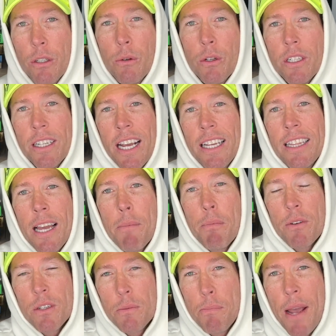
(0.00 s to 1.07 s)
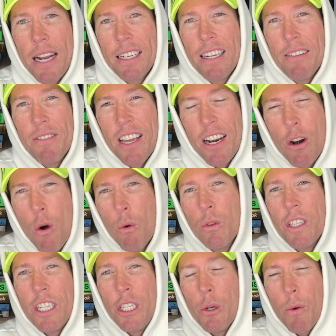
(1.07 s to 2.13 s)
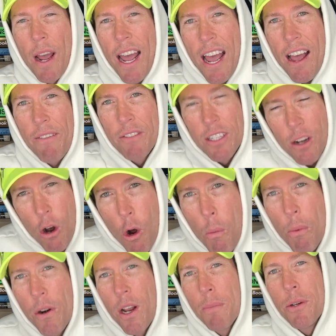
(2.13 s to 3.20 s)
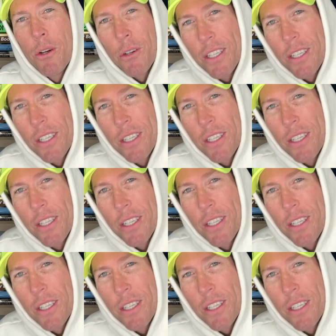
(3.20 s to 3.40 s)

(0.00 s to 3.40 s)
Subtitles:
and take that perspective that only you have to open up your